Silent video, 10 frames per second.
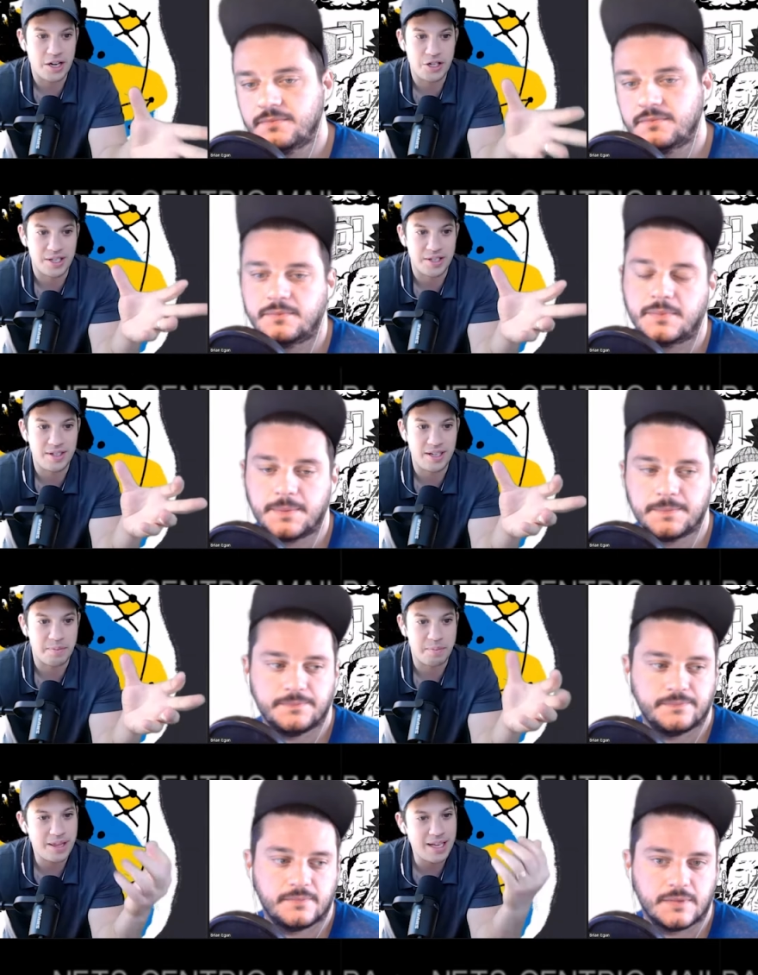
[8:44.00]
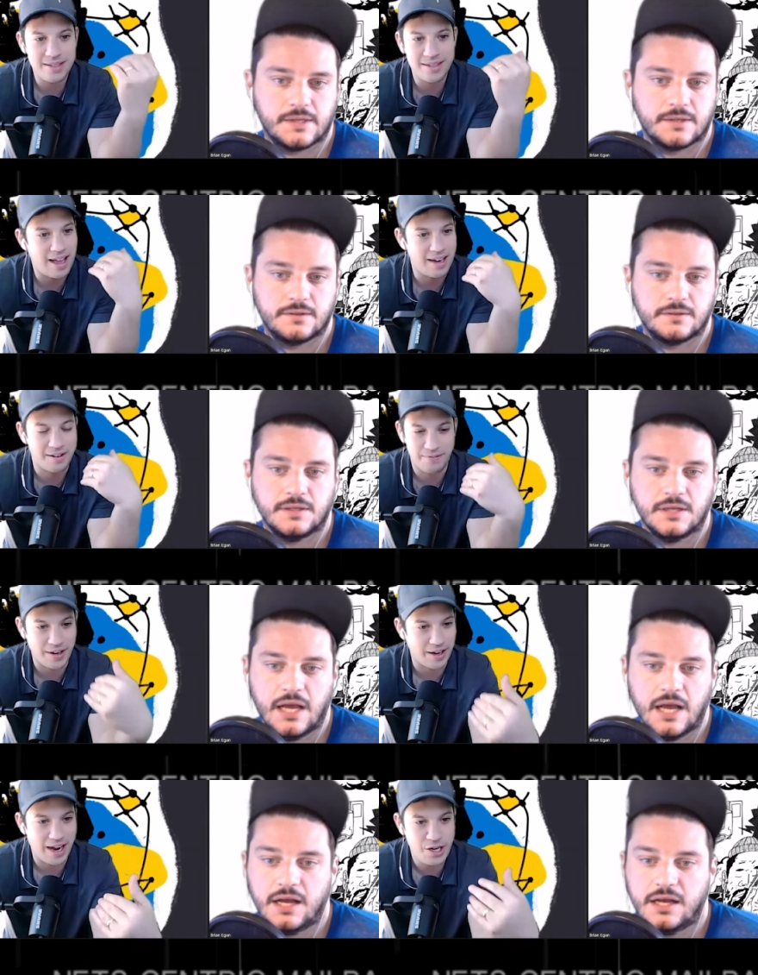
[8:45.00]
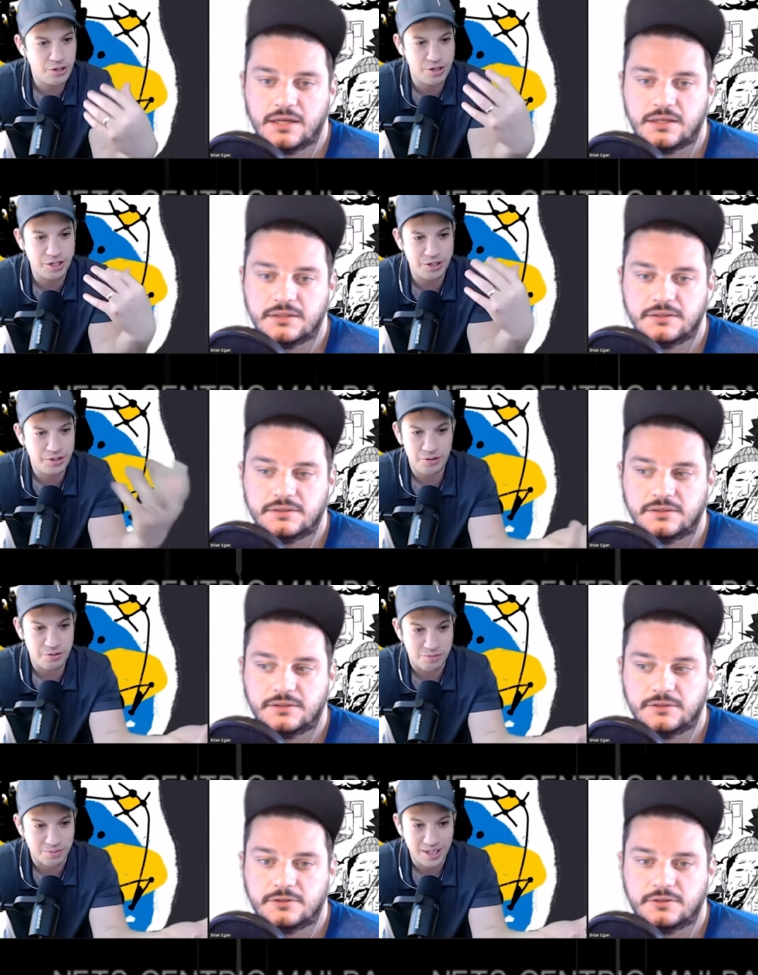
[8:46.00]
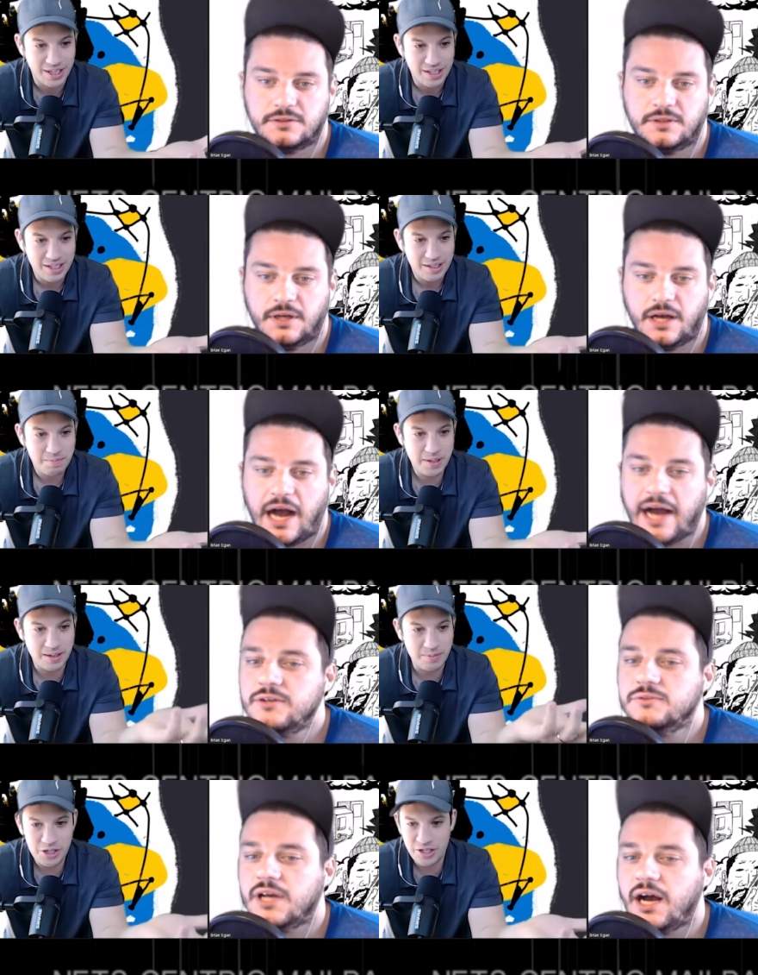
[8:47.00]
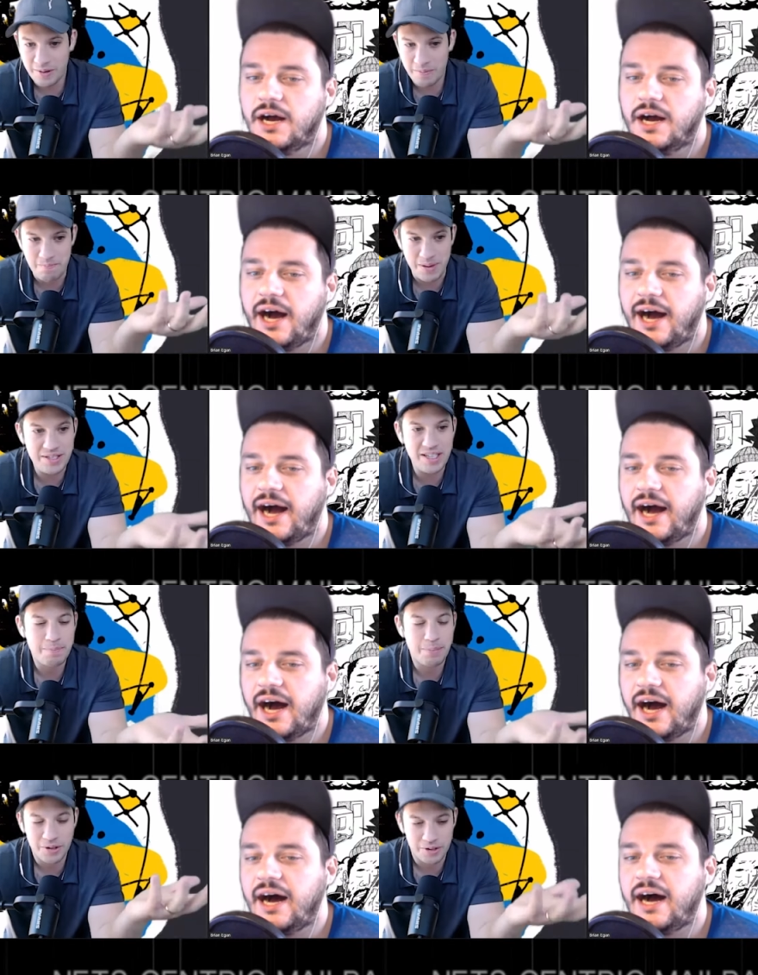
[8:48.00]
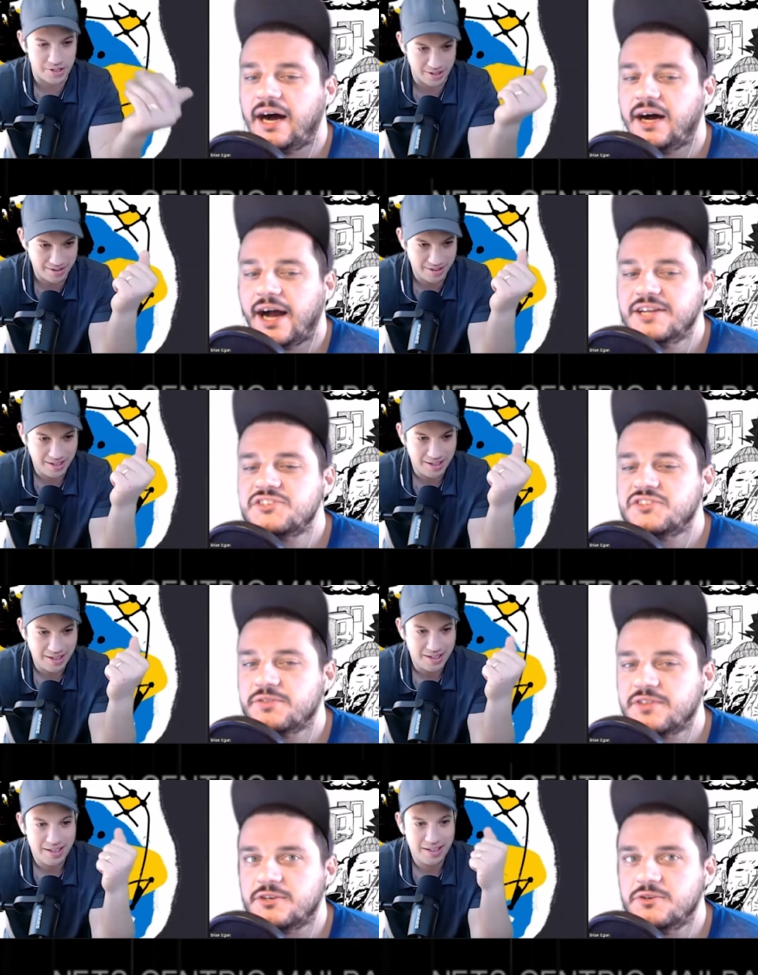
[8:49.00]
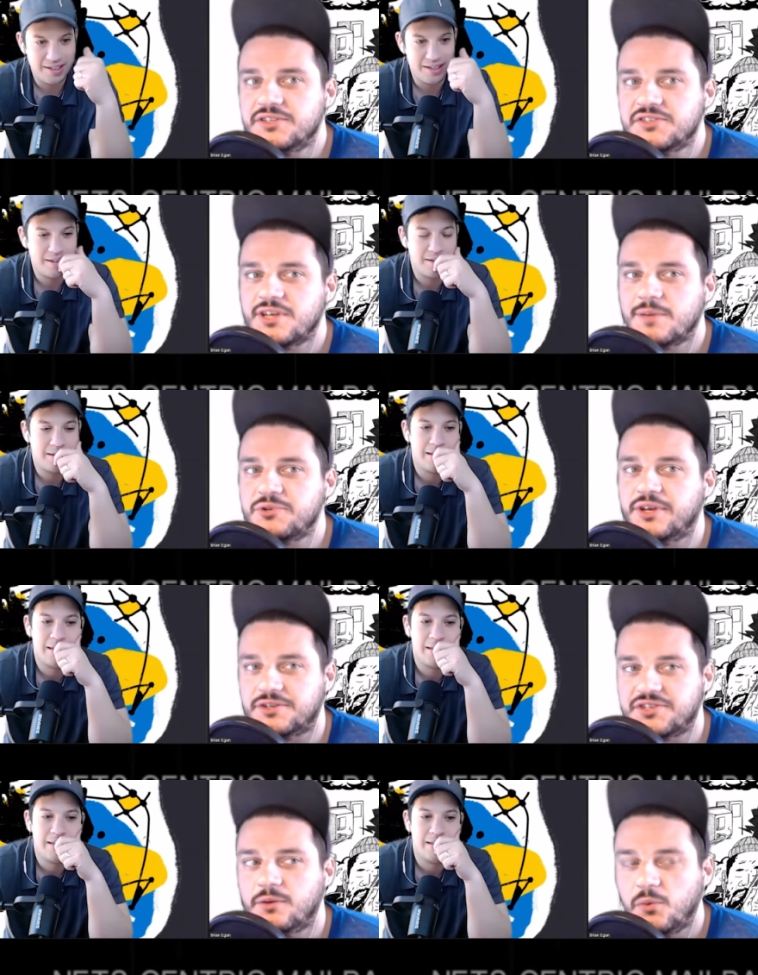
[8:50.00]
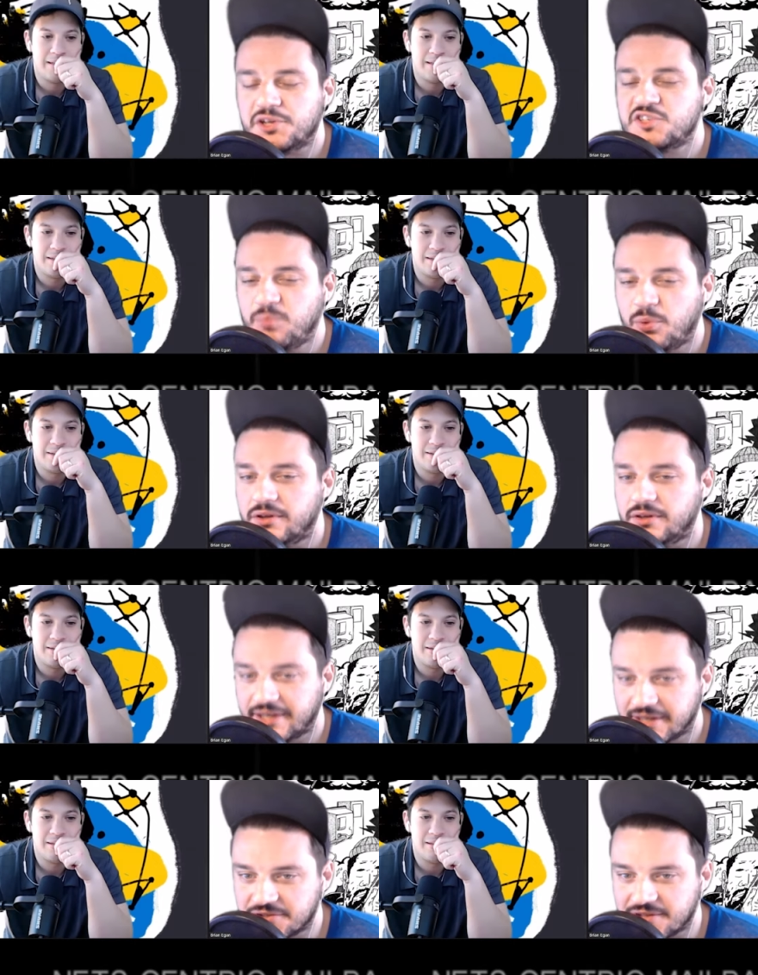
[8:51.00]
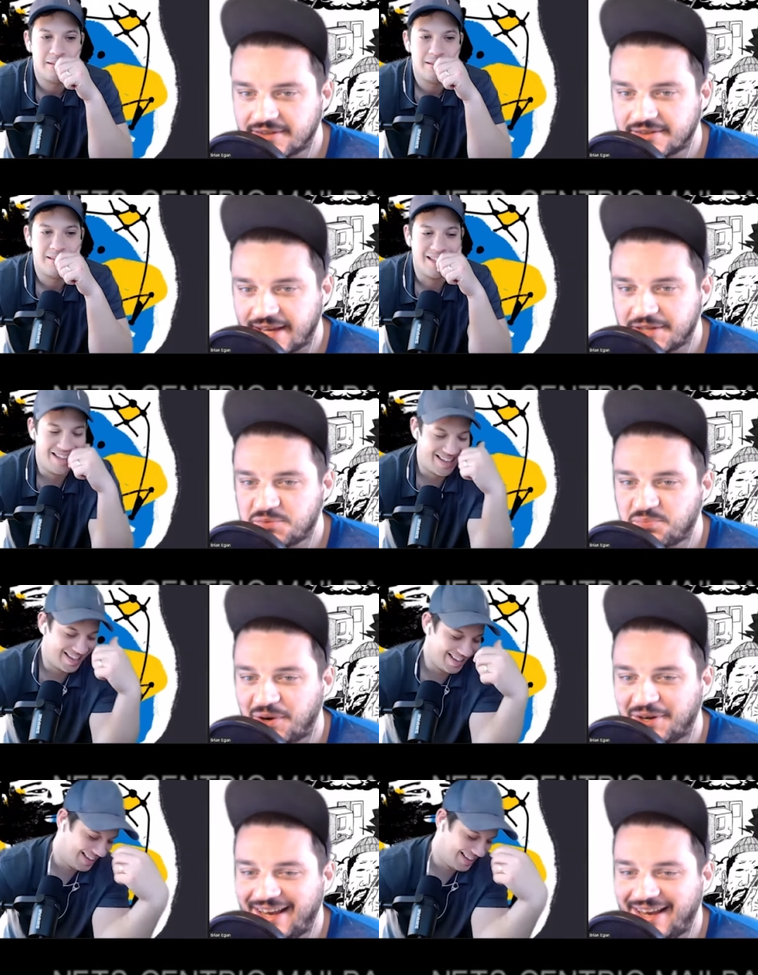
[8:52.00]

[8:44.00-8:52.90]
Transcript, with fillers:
Speaker 1: that she had seen it. But that's not a fair. I shouldn't assume. I don't. I mean, she's a busy person. I just don't think
Speaker 2: you conceptually understand what a spoiler is. I think that's part of.